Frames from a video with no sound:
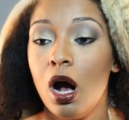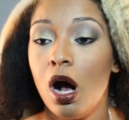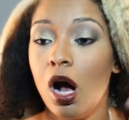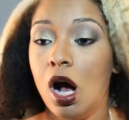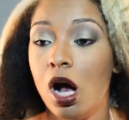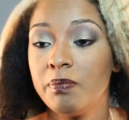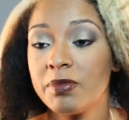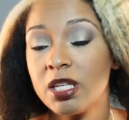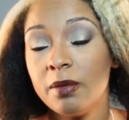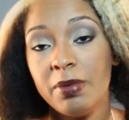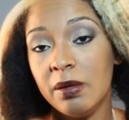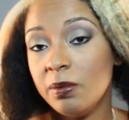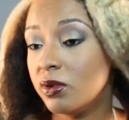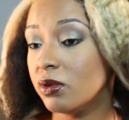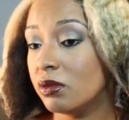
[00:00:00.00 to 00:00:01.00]
Some
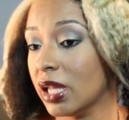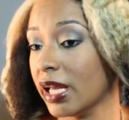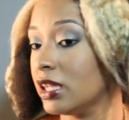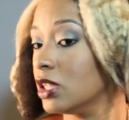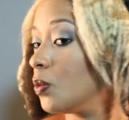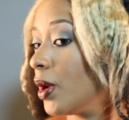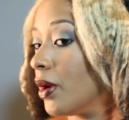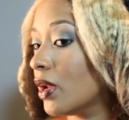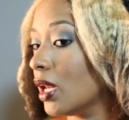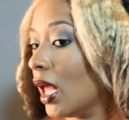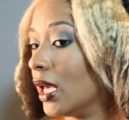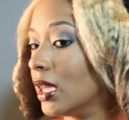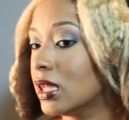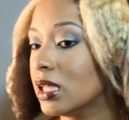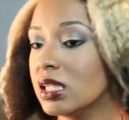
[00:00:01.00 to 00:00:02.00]
people like to wear it
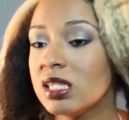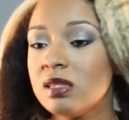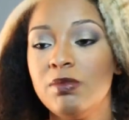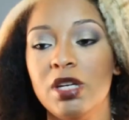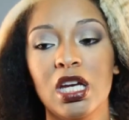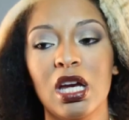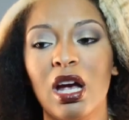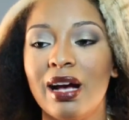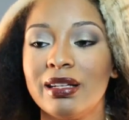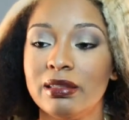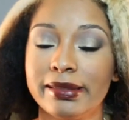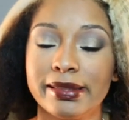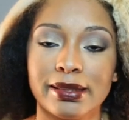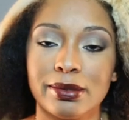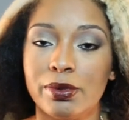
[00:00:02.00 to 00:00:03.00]
like this. Me, I
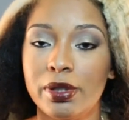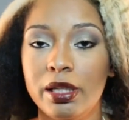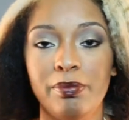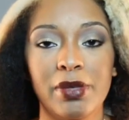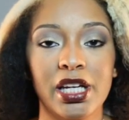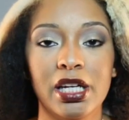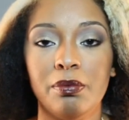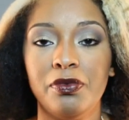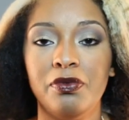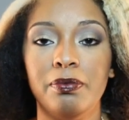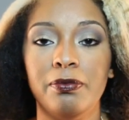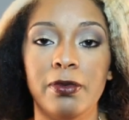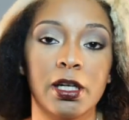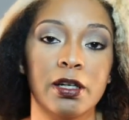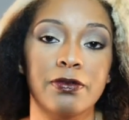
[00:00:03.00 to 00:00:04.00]
just want it big and
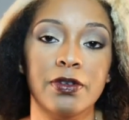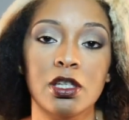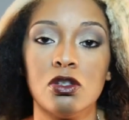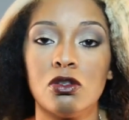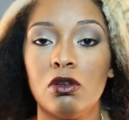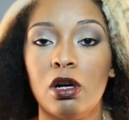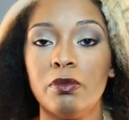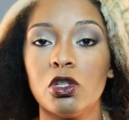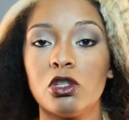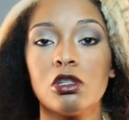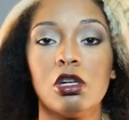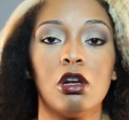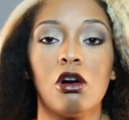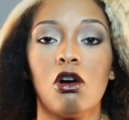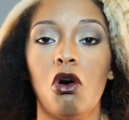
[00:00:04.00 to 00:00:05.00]
fluffy, so I'm just
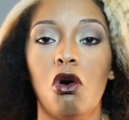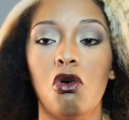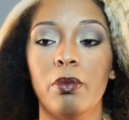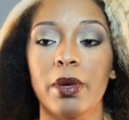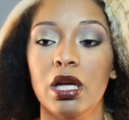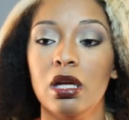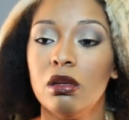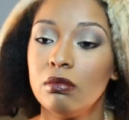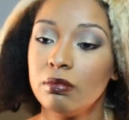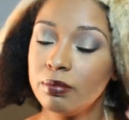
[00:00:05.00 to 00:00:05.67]
gonna comb it,